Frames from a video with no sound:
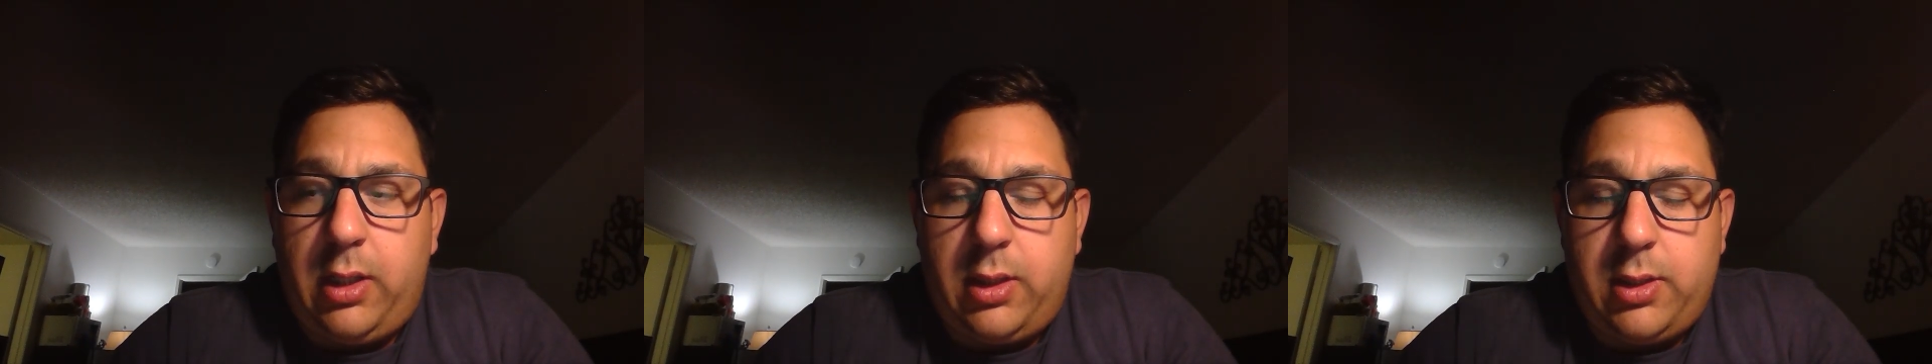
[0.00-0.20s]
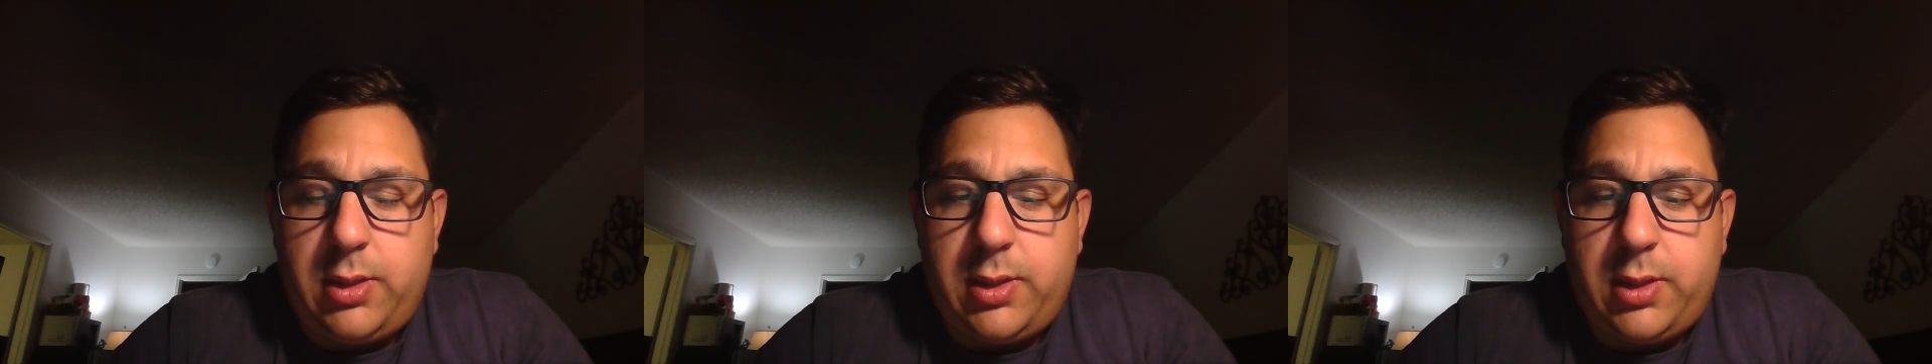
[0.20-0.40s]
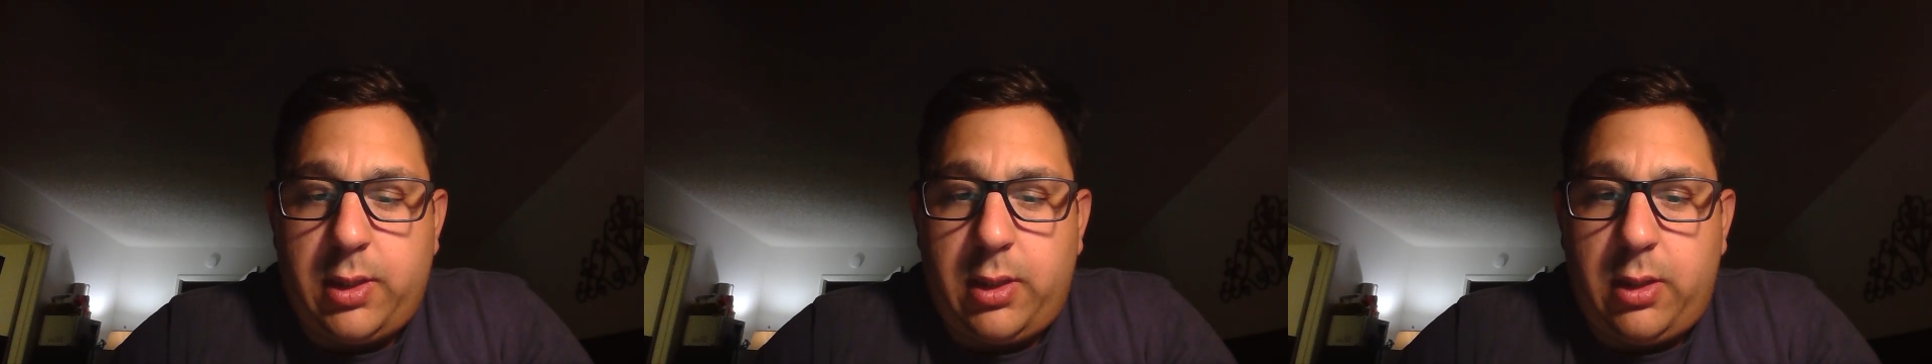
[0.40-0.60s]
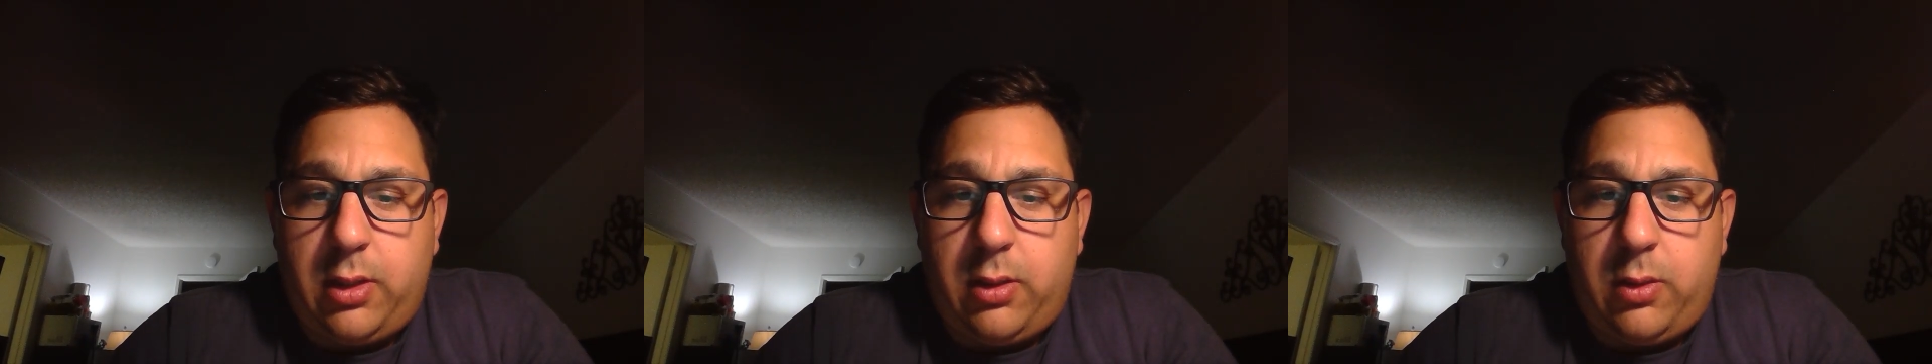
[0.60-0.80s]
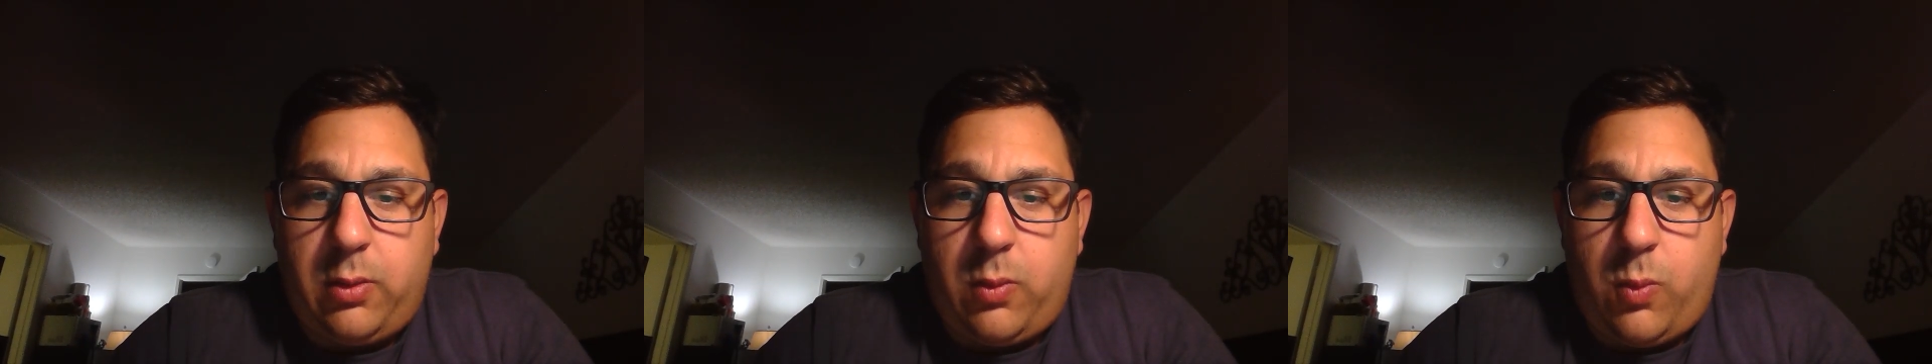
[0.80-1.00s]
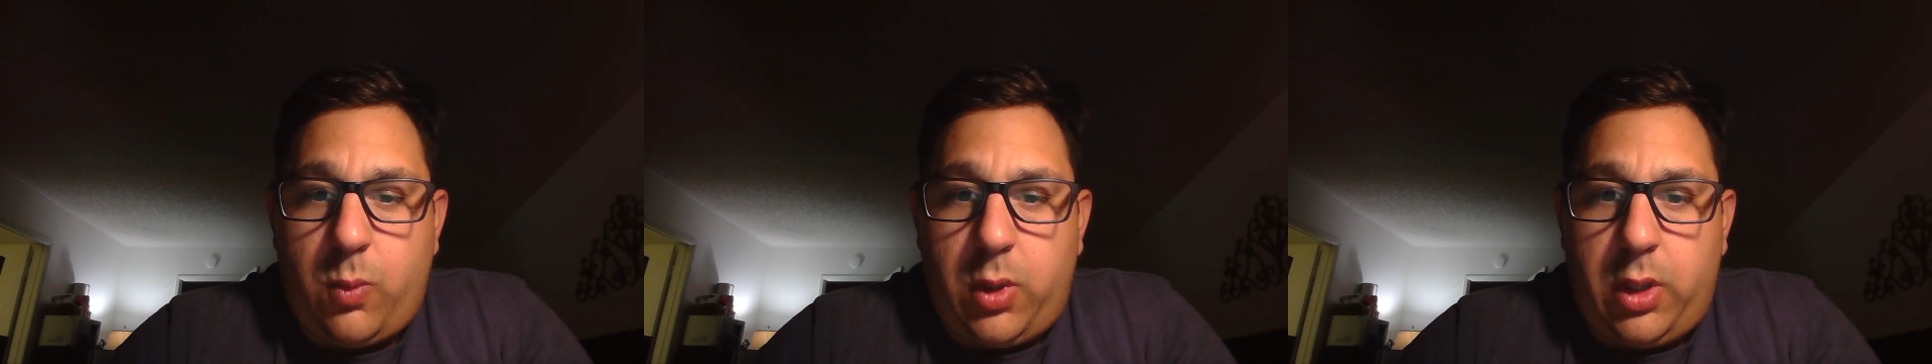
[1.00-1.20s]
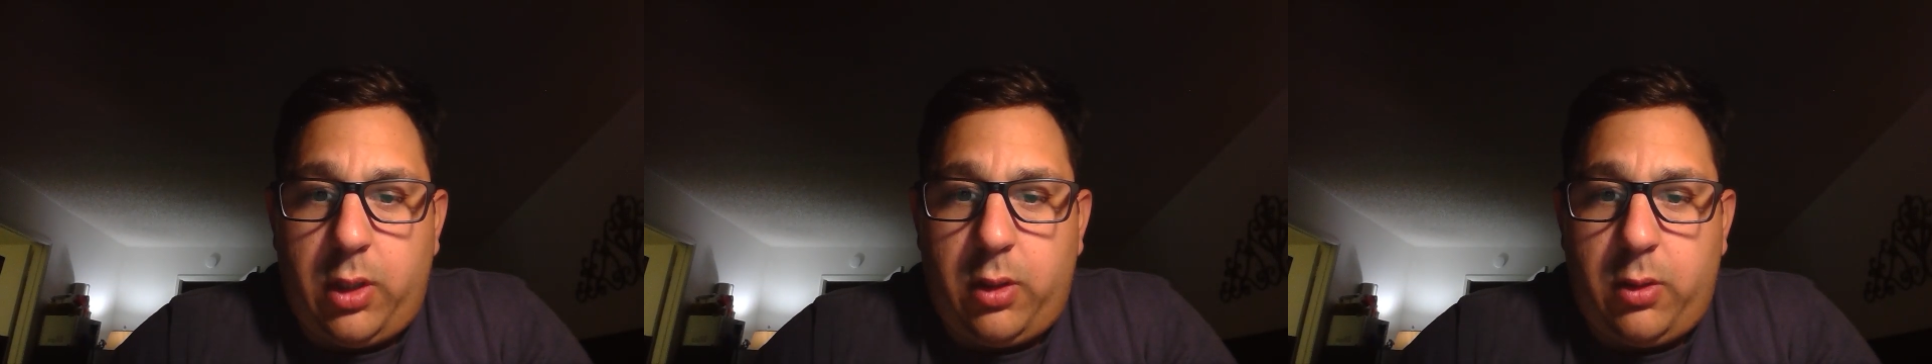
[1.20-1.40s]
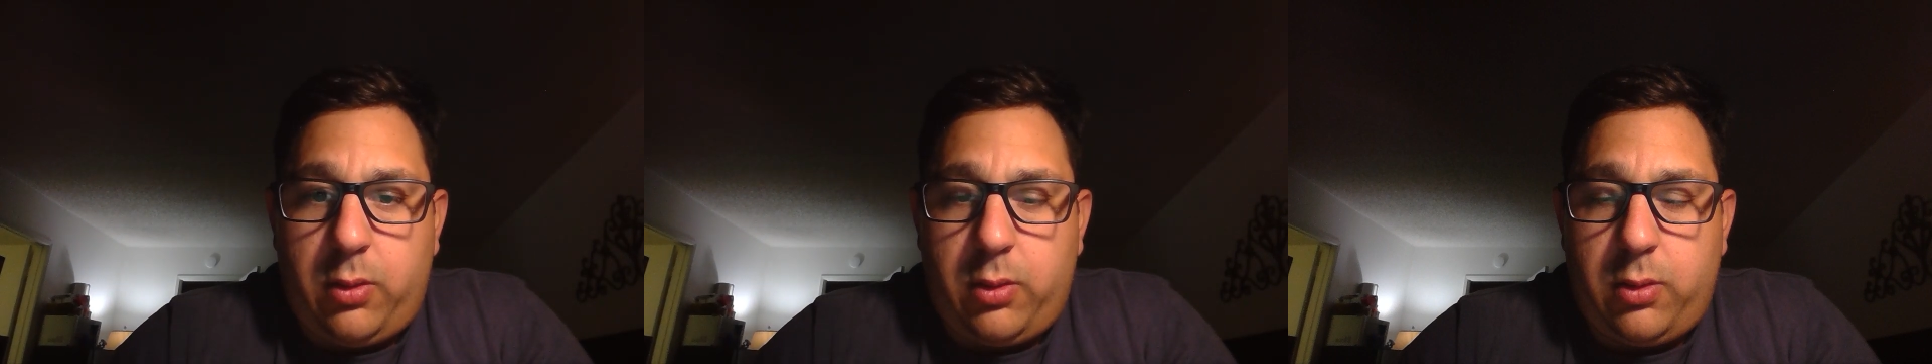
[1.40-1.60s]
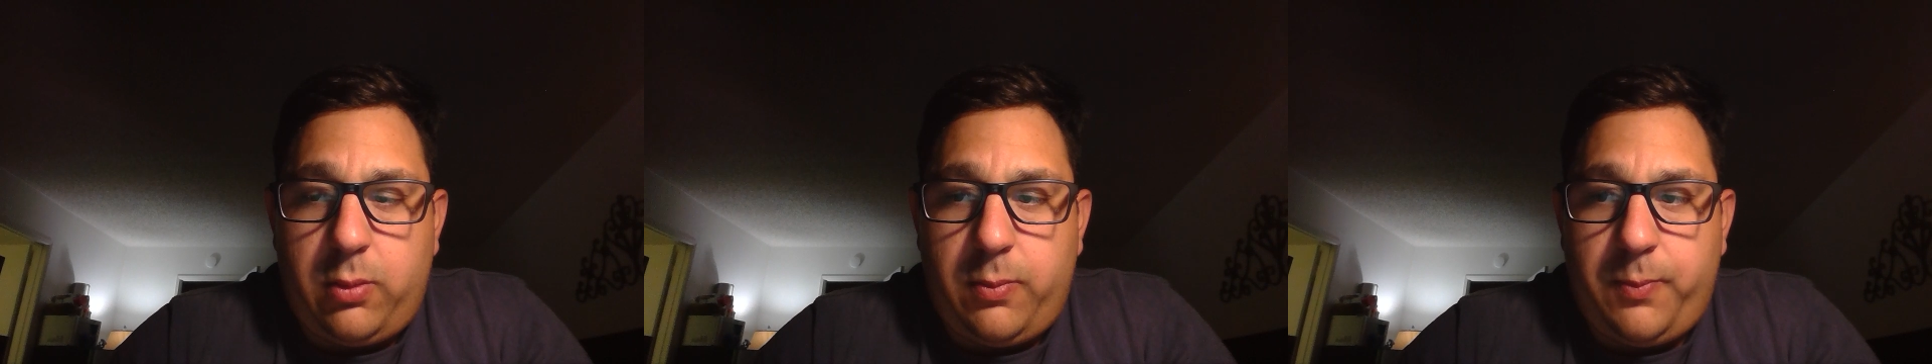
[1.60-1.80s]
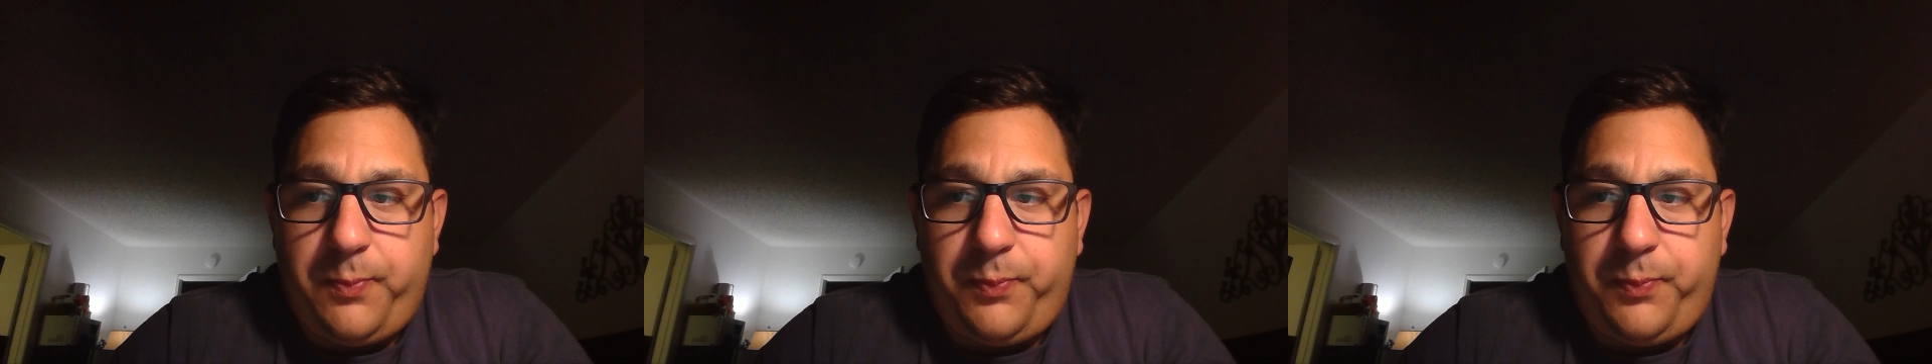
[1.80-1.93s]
is uh, one of the